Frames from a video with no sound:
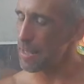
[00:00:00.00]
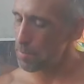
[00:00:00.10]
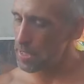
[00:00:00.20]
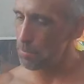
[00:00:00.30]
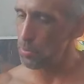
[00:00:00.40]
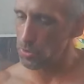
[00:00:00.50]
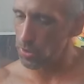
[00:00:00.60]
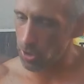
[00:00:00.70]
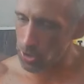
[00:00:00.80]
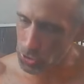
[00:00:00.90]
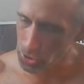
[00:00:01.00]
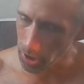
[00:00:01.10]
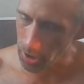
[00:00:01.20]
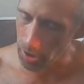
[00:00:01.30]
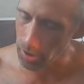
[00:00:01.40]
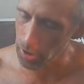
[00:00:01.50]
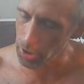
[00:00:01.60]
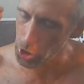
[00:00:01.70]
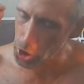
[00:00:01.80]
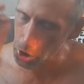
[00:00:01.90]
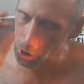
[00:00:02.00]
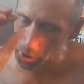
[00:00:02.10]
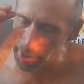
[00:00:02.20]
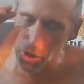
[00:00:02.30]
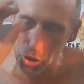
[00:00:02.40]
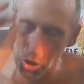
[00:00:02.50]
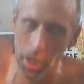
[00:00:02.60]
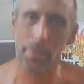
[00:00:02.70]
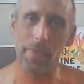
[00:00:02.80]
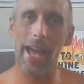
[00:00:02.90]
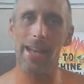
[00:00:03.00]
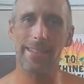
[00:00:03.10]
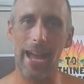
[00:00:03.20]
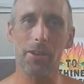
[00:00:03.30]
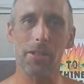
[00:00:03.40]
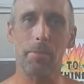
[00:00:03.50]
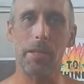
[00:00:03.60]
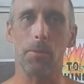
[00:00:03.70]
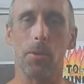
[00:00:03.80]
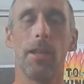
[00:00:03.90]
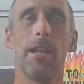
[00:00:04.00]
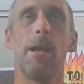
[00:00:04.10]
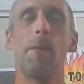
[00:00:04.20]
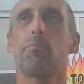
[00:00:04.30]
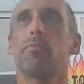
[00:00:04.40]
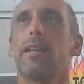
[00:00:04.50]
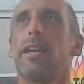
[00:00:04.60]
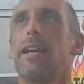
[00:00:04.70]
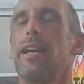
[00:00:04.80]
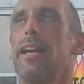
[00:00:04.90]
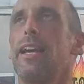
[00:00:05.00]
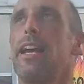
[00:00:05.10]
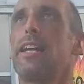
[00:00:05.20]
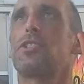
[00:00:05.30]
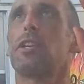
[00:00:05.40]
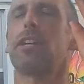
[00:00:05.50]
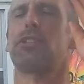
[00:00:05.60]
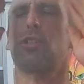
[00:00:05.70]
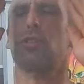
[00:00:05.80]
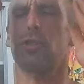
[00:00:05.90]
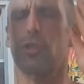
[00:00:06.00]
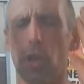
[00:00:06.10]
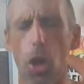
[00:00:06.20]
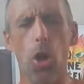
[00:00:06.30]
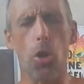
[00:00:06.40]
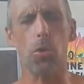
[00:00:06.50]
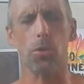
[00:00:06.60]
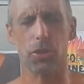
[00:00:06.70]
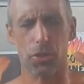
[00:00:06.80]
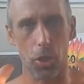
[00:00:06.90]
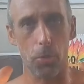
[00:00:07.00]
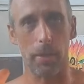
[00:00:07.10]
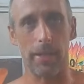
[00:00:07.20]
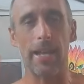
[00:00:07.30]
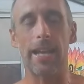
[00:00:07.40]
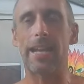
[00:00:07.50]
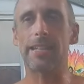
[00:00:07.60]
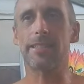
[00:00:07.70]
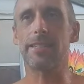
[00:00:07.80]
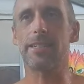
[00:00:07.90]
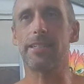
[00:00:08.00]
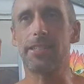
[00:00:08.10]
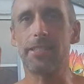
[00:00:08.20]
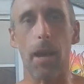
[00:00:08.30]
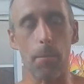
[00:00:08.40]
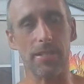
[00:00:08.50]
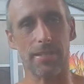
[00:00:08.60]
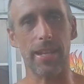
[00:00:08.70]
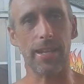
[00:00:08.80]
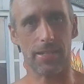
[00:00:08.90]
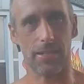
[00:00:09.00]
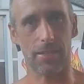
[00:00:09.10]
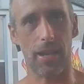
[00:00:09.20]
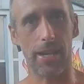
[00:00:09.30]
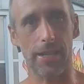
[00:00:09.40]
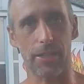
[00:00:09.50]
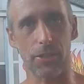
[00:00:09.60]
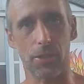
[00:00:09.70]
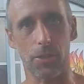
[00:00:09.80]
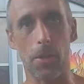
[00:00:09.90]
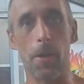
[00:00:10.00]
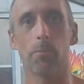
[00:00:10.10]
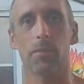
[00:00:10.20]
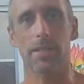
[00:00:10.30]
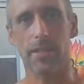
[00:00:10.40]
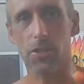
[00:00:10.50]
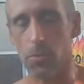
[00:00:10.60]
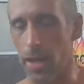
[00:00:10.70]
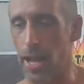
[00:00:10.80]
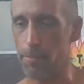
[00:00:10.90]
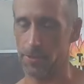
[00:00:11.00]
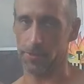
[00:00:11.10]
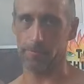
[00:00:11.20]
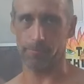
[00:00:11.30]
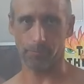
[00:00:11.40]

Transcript: that people are, are uh, try to shut that down in people it's it's so stupid. It's the dumbest thing a society can do. Because here's what happens.